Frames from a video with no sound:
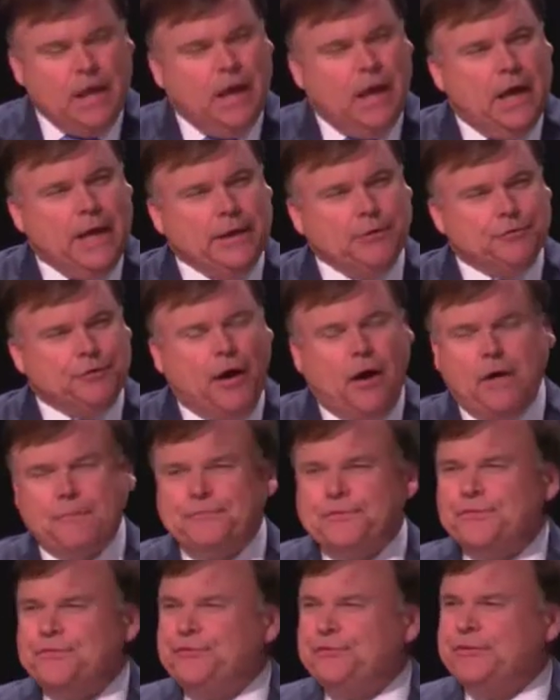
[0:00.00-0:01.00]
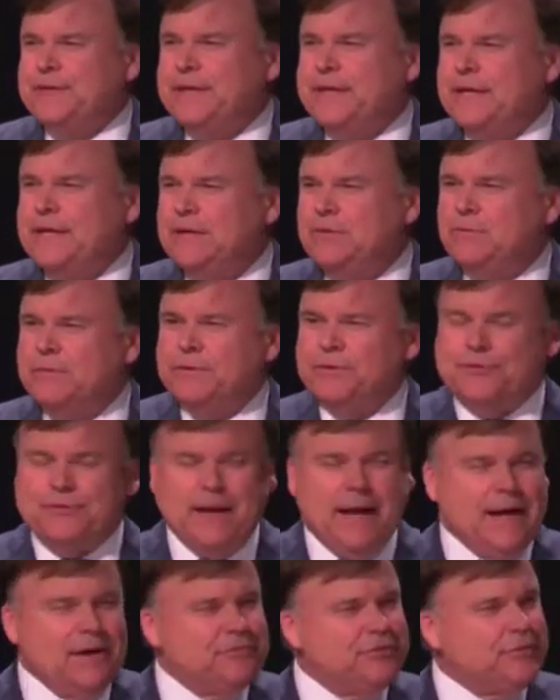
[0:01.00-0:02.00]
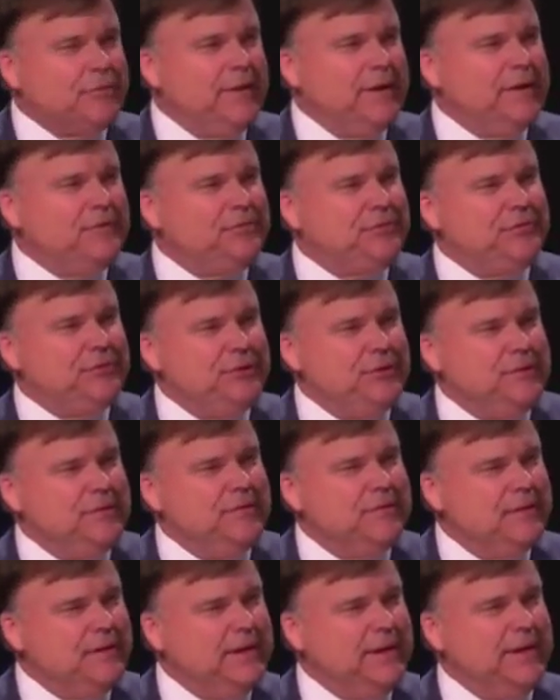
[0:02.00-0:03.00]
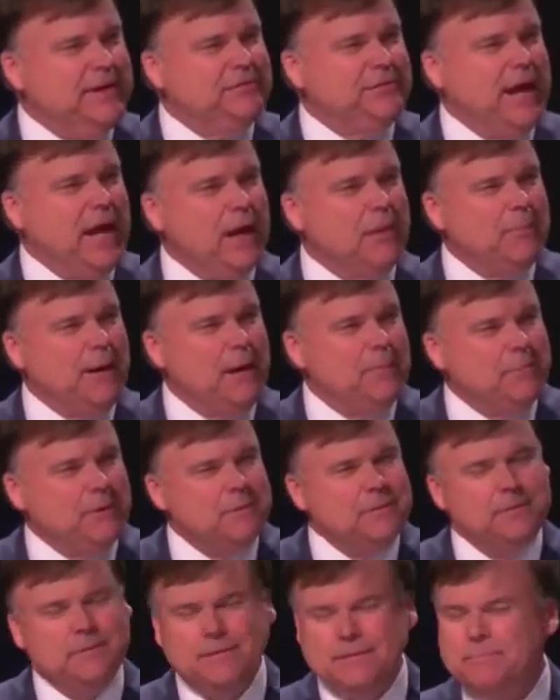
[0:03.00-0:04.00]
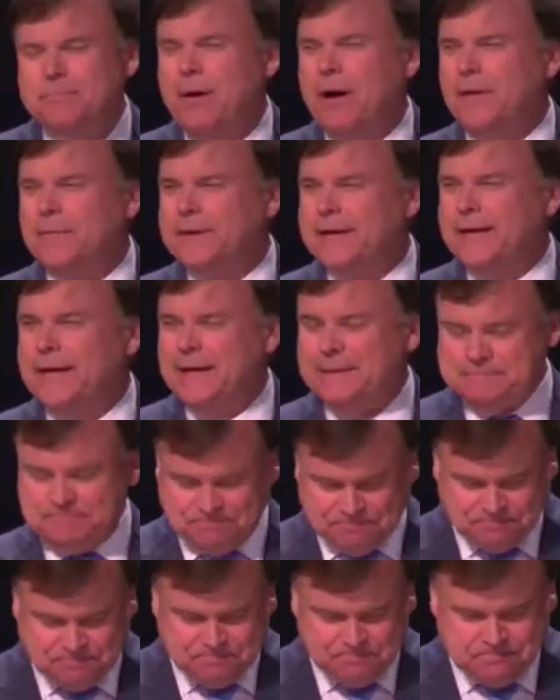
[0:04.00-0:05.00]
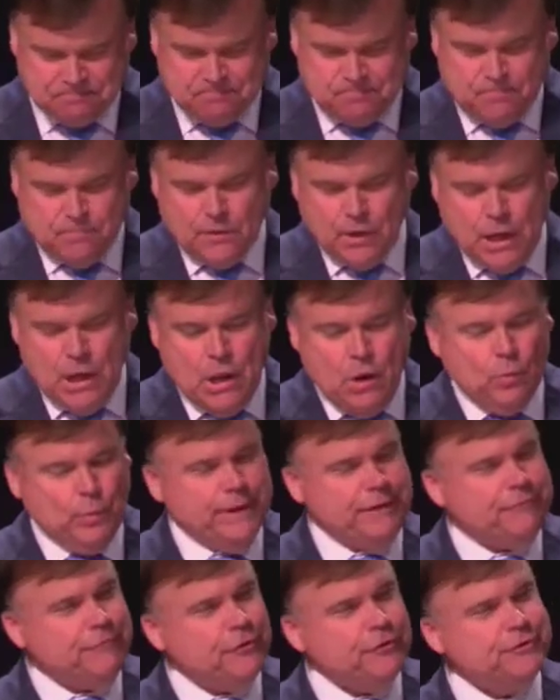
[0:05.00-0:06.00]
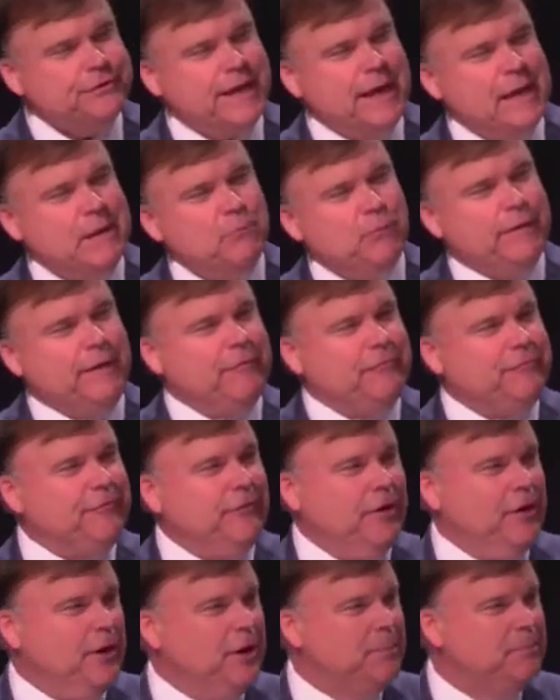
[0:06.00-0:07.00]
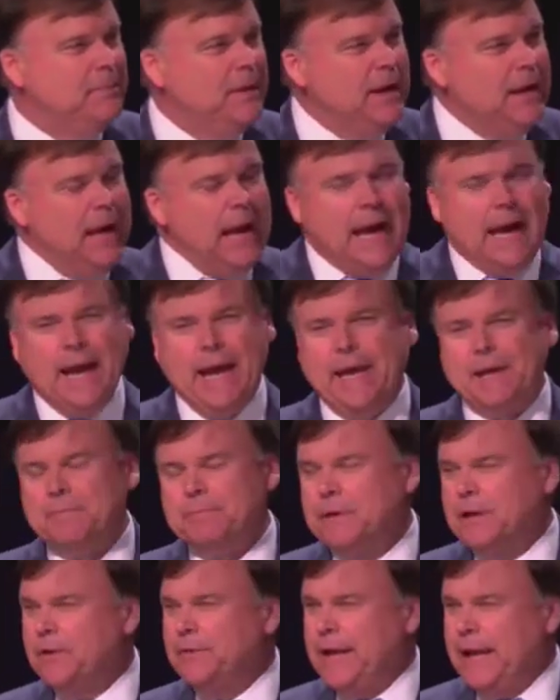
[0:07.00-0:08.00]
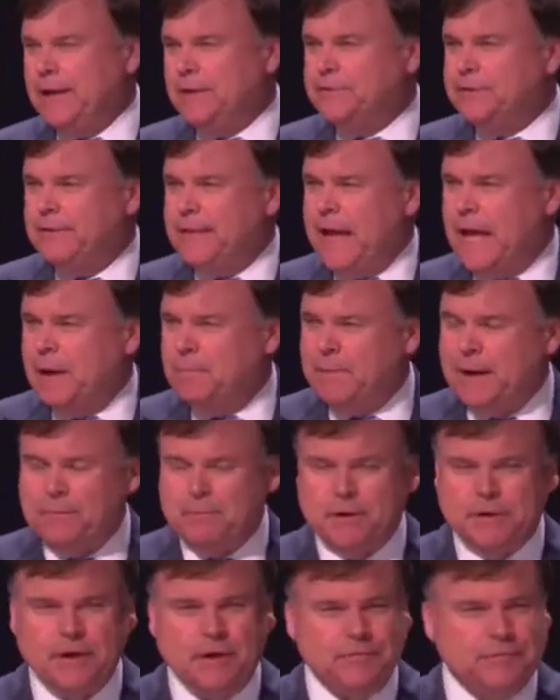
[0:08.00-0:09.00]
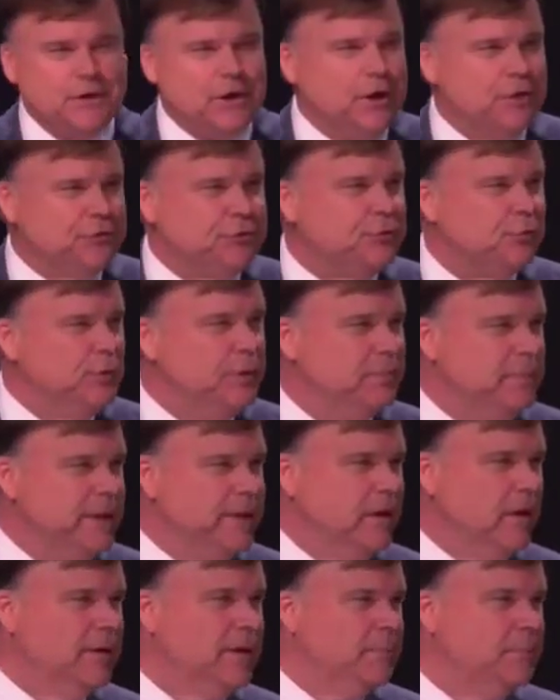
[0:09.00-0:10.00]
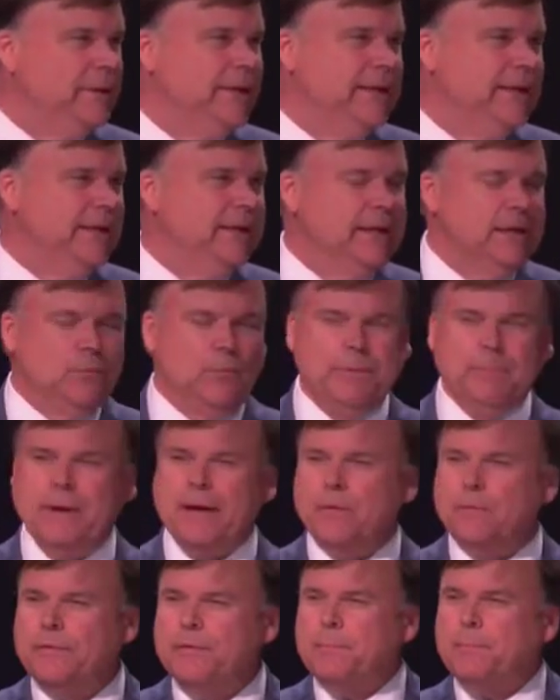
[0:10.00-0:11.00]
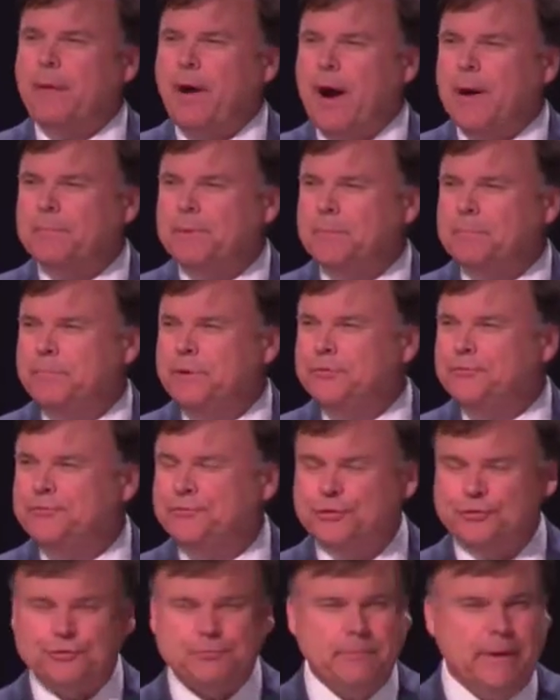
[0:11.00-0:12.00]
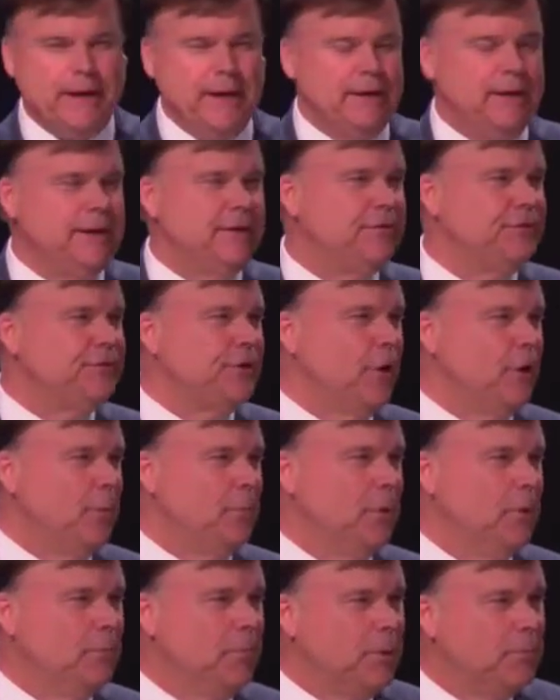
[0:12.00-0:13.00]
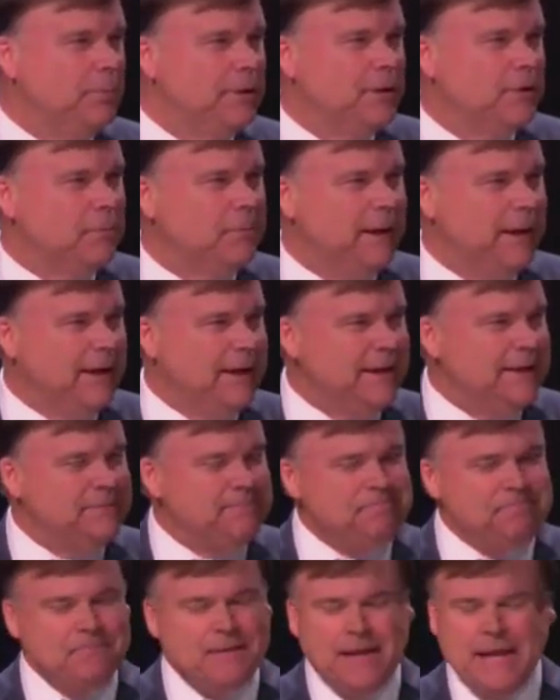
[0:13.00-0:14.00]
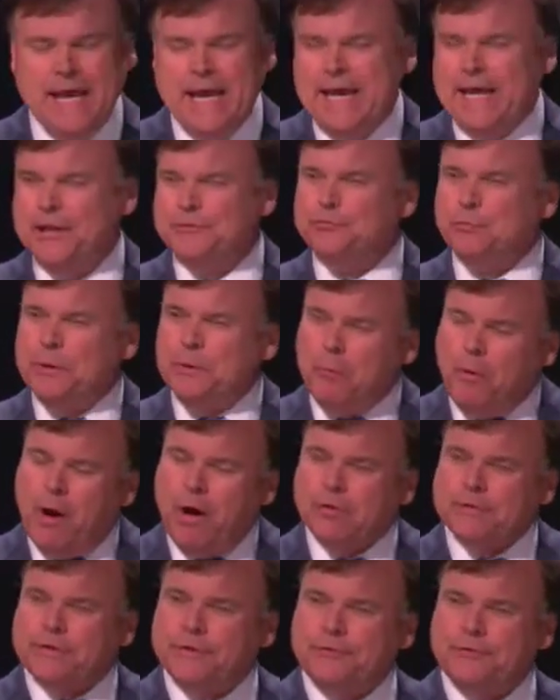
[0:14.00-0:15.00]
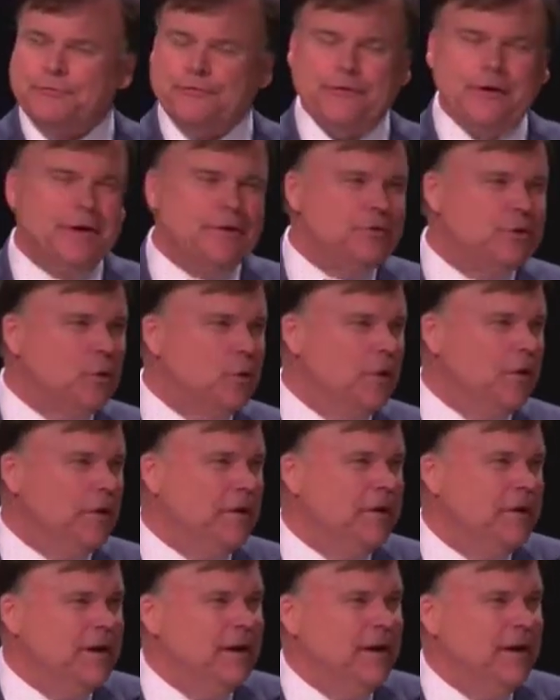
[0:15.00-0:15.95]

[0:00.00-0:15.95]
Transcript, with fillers: He was often seen with his nice gray suit and his Alabama ball cap. When he first came with our firm, I had him go down to the Alabama Gulf Coast with me on a meeting, and we met with a prominent businessman at his home on Mobile Bay. And as we walked to the front door,